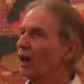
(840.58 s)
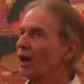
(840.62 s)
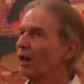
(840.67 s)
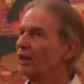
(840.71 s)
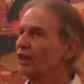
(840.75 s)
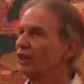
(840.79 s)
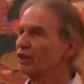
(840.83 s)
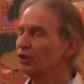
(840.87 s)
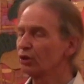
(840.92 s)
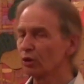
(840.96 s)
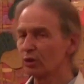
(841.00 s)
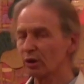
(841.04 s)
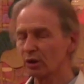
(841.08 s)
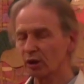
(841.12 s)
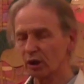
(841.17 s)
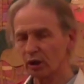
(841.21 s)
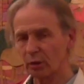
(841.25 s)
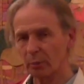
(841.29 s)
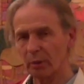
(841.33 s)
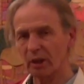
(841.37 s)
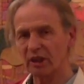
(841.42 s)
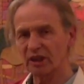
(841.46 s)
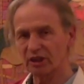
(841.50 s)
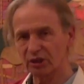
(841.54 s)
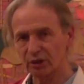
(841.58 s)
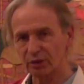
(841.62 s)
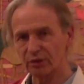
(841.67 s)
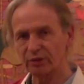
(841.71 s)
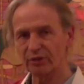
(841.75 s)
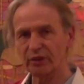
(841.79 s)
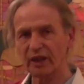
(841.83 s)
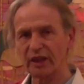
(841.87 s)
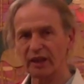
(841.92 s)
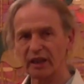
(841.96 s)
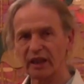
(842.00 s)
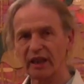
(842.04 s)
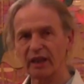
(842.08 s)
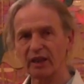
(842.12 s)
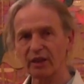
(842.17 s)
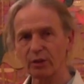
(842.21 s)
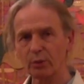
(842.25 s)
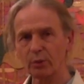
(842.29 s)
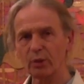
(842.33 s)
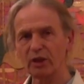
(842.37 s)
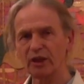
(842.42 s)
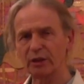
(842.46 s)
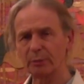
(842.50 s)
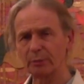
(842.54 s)
And he talked a lot about his good friend
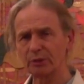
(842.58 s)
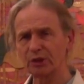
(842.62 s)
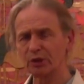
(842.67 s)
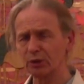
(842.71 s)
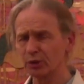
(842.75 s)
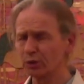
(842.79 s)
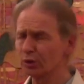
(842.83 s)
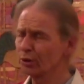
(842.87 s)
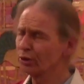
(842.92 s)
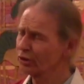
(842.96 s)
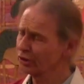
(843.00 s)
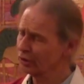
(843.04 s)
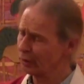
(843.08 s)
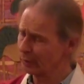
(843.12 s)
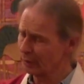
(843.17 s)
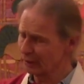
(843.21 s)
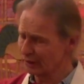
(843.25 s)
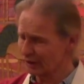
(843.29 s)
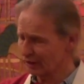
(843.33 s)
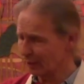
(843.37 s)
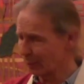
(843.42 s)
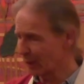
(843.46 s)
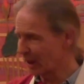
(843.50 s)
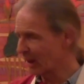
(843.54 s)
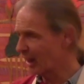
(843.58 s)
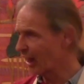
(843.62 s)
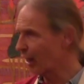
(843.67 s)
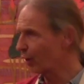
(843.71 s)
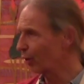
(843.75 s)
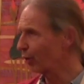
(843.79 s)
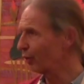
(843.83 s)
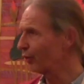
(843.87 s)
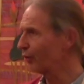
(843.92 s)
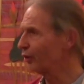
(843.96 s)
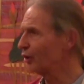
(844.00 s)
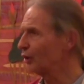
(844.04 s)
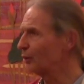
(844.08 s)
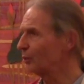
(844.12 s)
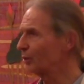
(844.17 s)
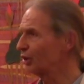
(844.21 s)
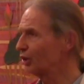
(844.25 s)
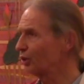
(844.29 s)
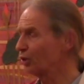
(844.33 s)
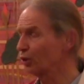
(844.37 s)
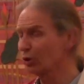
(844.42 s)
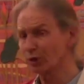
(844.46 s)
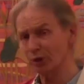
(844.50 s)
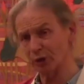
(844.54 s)
Kenneth Williams, who was also in some of the Carry On films,
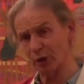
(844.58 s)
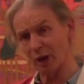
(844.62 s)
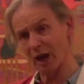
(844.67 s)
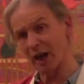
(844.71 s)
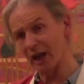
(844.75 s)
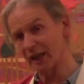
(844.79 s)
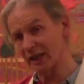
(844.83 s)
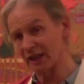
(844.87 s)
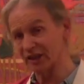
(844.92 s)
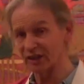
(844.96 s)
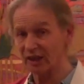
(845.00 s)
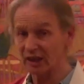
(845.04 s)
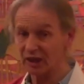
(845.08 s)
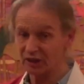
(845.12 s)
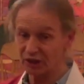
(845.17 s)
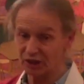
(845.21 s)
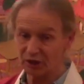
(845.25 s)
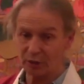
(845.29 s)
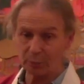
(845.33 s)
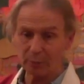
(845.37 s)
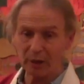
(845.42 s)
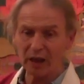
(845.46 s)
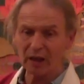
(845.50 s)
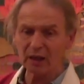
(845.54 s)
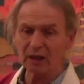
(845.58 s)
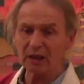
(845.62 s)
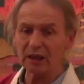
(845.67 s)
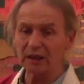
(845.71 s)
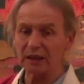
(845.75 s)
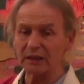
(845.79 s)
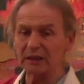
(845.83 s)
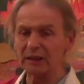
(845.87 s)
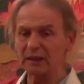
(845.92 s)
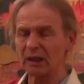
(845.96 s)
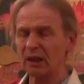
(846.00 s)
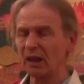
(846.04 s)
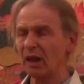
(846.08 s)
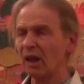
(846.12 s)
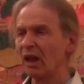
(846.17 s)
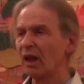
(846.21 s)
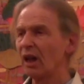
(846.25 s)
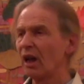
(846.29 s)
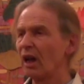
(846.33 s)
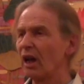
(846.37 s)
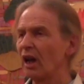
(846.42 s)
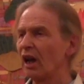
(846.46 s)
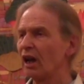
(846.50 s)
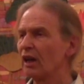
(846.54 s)
who was also highly intelligent apparently.
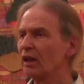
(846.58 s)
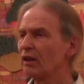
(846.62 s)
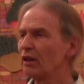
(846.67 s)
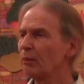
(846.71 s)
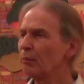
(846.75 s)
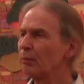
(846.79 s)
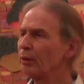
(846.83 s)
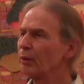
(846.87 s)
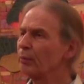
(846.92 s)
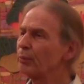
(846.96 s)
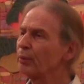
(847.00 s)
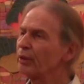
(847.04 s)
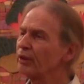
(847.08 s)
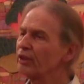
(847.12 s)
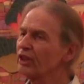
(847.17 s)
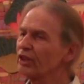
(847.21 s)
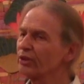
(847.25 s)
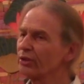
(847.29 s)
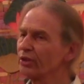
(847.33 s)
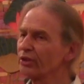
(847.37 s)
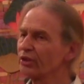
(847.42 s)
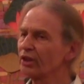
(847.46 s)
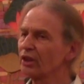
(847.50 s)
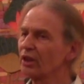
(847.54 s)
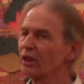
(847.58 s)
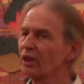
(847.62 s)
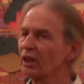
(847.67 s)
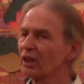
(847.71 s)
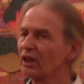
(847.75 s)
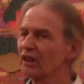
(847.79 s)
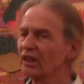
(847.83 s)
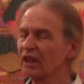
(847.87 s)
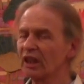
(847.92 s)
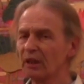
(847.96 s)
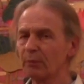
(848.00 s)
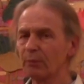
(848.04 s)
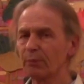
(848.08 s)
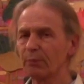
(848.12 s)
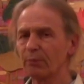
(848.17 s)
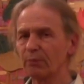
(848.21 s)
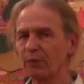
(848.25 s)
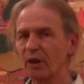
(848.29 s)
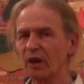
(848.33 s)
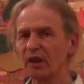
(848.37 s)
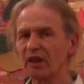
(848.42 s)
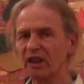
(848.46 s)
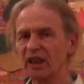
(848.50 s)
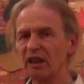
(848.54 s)
But this was a
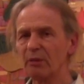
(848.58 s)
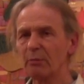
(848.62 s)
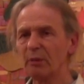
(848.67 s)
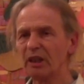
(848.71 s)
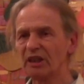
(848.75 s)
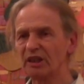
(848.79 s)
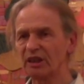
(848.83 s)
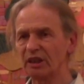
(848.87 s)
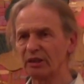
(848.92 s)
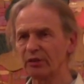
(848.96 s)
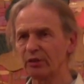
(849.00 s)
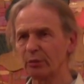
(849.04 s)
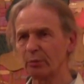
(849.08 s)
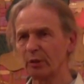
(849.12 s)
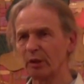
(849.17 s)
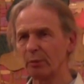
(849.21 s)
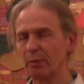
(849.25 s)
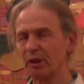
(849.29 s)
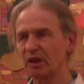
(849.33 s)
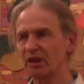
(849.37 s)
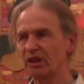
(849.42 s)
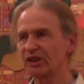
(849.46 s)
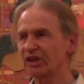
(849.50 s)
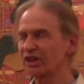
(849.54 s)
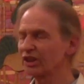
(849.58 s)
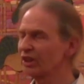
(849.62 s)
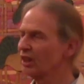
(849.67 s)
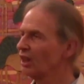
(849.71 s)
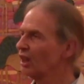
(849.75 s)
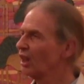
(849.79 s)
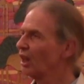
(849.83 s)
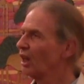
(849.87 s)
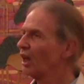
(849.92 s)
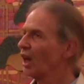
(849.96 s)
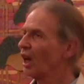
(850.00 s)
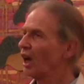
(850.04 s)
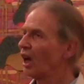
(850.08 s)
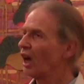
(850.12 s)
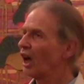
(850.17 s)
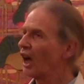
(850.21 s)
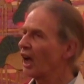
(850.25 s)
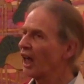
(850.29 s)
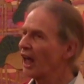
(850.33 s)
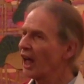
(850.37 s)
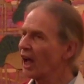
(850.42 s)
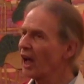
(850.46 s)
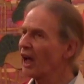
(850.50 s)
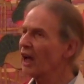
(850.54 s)
key meeting for me, because
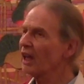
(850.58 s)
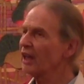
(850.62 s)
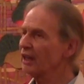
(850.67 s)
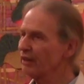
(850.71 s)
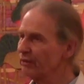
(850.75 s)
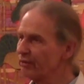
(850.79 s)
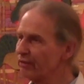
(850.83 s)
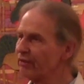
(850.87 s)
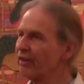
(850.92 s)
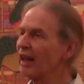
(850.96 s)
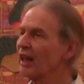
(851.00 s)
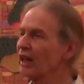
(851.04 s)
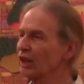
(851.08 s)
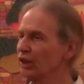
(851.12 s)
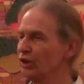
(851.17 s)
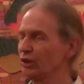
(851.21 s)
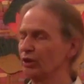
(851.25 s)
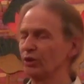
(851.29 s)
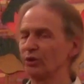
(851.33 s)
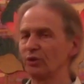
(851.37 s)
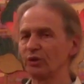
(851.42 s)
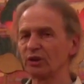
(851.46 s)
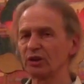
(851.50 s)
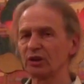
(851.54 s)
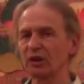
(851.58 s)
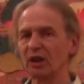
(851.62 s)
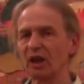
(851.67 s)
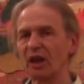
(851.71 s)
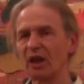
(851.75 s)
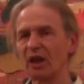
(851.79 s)
I highly valued